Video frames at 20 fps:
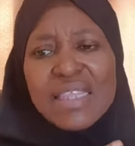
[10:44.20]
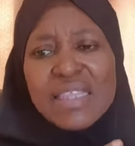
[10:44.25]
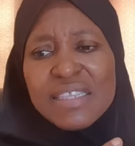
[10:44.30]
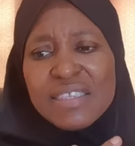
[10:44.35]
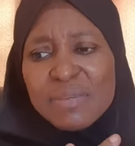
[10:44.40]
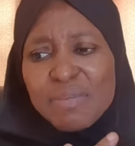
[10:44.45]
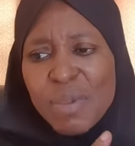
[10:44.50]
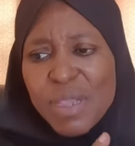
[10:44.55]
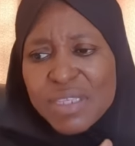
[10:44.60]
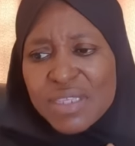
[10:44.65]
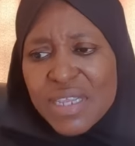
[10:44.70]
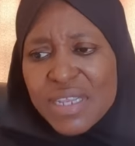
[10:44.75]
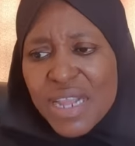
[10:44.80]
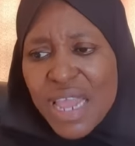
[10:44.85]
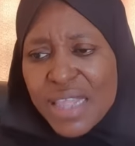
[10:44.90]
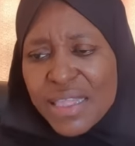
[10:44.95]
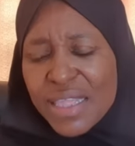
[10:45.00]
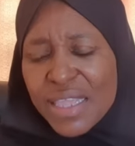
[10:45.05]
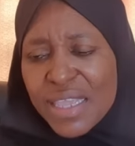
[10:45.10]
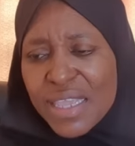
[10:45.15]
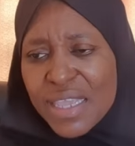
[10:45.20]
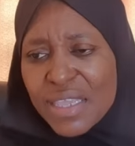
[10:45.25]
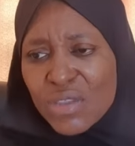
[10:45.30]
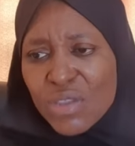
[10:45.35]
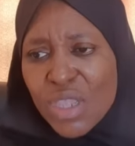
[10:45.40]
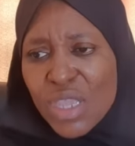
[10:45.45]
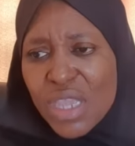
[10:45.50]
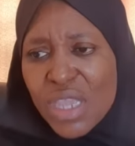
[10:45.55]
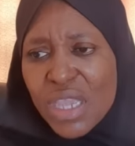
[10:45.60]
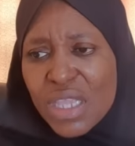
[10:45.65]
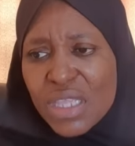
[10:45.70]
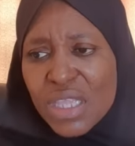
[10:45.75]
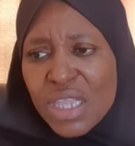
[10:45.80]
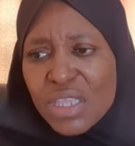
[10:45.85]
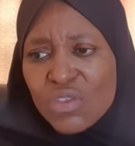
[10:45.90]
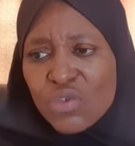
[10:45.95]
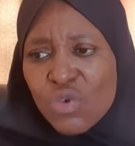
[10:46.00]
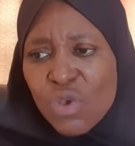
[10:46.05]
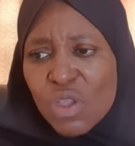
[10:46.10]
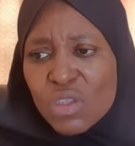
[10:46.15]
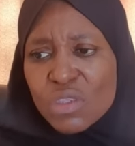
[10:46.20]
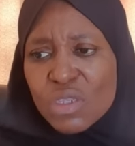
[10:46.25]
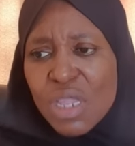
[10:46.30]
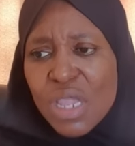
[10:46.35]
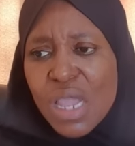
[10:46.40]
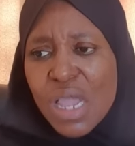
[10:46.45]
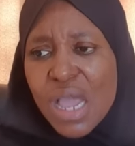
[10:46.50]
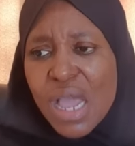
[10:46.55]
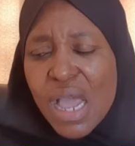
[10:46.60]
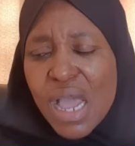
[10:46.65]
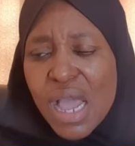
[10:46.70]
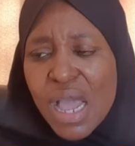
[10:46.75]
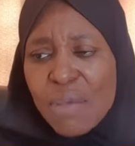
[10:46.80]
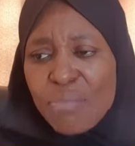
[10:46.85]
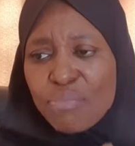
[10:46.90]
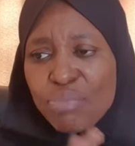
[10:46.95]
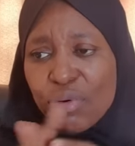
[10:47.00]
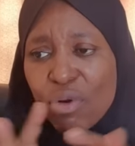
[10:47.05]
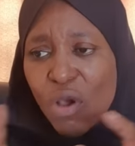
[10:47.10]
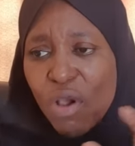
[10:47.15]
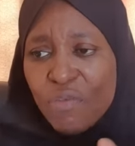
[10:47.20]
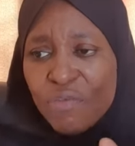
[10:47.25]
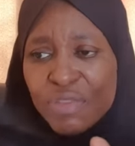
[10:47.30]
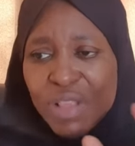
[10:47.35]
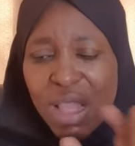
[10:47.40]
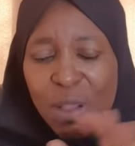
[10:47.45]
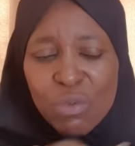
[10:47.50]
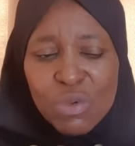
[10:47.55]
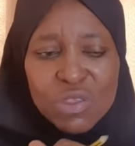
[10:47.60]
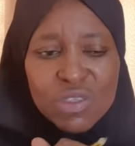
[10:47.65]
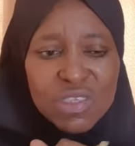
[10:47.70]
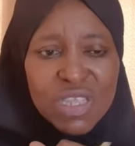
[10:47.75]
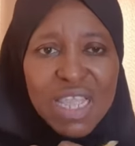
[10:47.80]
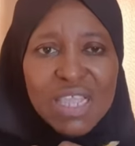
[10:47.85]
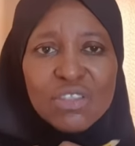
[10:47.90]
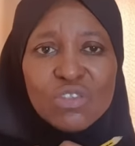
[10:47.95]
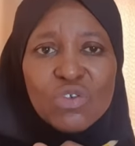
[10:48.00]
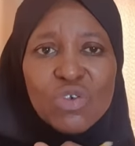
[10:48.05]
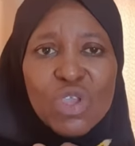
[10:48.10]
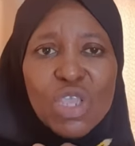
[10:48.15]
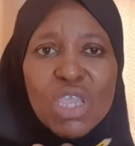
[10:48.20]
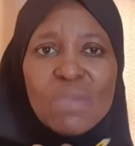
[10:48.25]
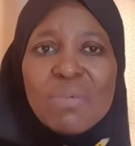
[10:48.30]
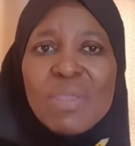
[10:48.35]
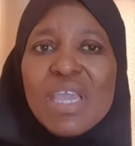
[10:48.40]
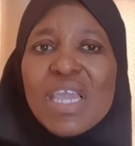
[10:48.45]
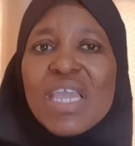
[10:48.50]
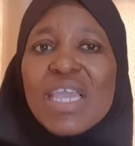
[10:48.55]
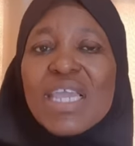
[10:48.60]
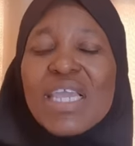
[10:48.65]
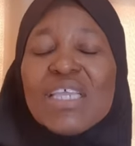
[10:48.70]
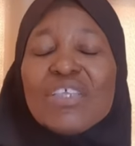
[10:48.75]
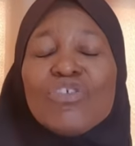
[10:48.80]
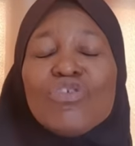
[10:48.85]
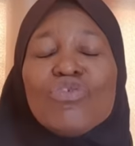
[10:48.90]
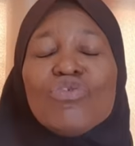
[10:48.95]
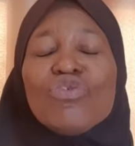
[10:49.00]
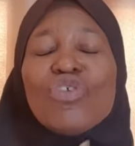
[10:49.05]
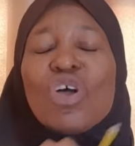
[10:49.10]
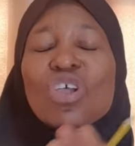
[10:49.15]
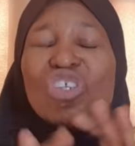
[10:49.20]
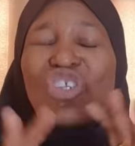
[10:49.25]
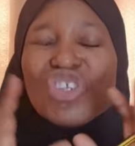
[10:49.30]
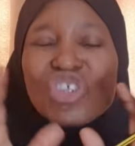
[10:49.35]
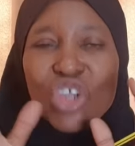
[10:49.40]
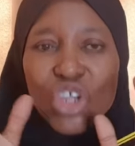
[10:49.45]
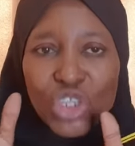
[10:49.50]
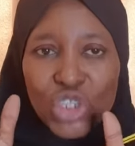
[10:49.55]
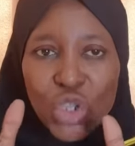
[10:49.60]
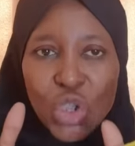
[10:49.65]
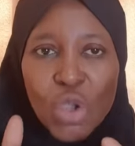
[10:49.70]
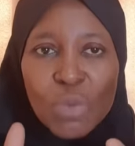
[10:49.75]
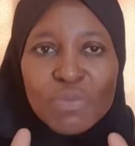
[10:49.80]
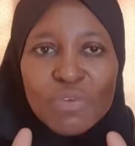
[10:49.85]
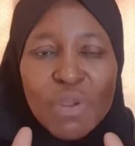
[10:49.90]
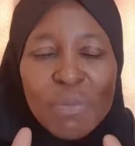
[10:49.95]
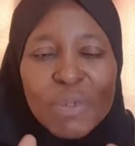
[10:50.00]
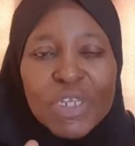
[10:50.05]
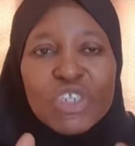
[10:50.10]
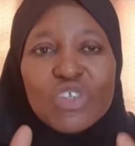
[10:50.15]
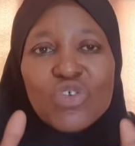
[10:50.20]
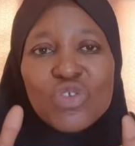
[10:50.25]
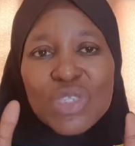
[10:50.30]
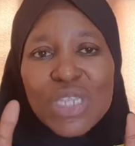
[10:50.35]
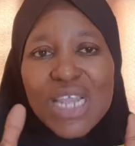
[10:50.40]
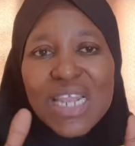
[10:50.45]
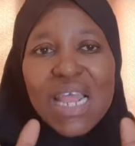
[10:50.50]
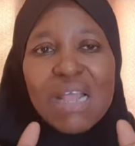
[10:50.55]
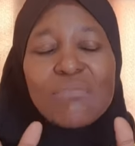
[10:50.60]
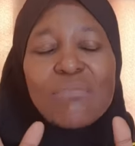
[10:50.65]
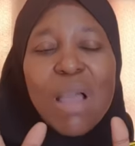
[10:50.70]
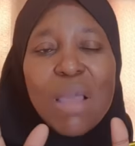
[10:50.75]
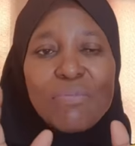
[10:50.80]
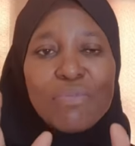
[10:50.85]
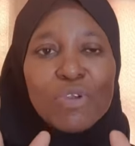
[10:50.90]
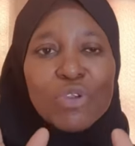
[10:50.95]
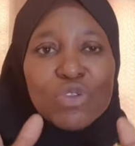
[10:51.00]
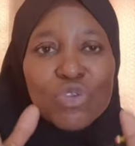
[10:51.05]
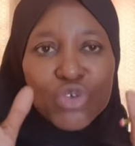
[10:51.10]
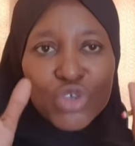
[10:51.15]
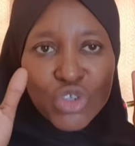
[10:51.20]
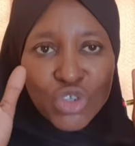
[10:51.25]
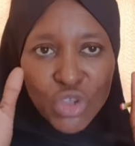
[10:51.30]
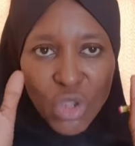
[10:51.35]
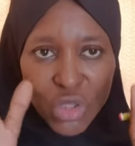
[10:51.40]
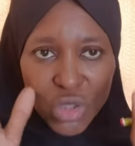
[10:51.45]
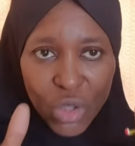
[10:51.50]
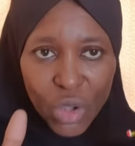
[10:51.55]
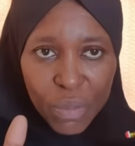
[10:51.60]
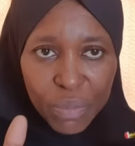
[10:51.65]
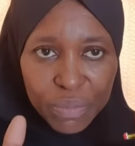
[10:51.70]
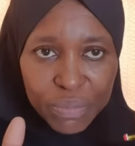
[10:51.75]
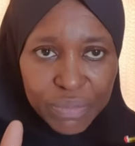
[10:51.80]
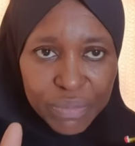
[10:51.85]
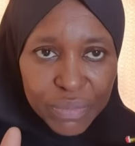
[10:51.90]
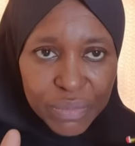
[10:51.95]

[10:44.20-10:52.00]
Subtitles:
this person, I think it was prof that was saying to him, he should just shut up. Somebody should tell Akpabio to shut up.